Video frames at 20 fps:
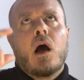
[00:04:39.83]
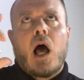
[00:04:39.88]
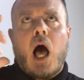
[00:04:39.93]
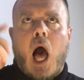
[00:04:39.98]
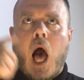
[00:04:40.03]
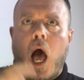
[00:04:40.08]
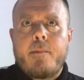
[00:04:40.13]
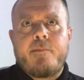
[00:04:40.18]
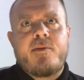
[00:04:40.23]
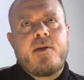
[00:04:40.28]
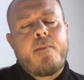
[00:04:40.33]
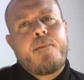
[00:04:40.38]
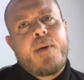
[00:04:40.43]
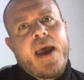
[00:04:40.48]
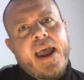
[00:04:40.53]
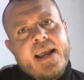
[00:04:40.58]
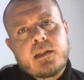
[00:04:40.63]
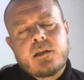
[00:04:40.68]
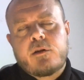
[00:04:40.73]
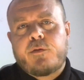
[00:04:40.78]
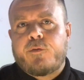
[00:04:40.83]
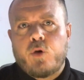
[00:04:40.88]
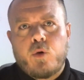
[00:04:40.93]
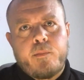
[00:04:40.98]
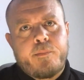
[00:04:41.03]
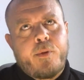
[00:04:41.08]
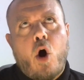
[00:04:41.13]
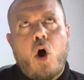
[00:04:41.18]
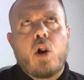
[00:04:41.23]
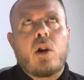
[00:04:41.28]
I'm the best
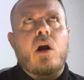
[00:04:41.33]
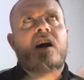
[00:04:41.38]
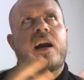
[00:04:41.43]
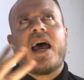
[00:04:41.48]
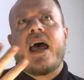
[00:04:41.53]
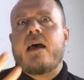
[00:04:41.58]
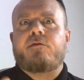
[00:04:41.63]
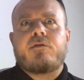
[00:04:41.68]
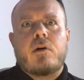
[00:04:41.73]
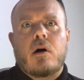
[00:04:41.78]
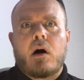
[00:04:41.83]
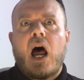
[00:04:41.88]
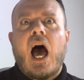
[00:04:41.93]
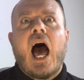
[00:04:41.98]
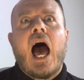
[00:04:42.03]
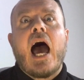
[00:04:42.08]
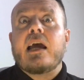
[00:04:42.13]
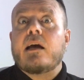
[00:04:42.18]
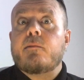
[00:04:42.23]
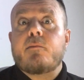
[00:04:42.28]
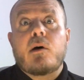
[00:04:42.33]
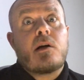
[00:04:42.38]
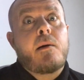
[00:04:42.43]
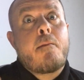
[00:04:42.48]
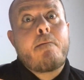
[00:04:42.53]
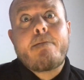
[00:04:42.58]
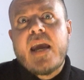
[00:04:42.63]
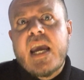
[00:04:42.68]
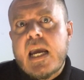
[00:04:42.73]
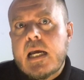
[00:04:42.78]
footballer ever. I am an
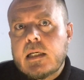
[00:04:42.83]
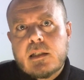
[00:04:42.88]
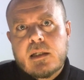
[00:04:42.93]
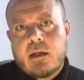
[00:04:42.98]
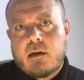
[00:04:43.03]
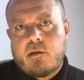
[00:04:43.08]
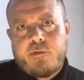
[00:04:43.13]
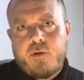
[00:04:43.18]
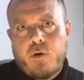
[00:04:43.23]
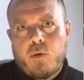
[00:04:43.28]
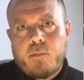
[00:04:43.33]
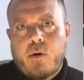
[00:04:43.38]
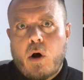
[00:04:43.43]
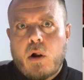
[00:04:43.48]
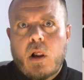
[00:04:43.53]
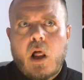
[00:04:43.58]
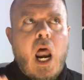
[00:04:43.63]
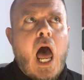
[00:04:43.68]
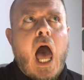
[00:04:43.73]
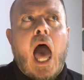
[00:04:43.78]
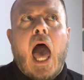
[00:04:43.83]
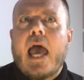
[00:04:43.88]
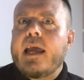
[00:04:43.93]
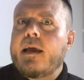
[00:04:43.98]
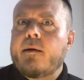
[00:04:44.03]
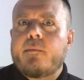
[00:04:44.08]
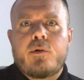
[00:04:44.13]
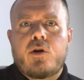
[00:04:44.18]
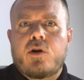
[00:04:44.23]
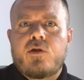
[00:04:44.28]
amazing footballer. I
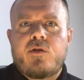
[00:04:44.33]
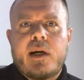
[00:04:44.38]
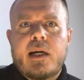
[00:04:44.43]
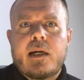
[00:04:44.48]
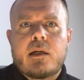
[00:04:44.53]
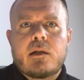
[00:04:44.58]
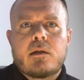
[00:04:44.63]
am great.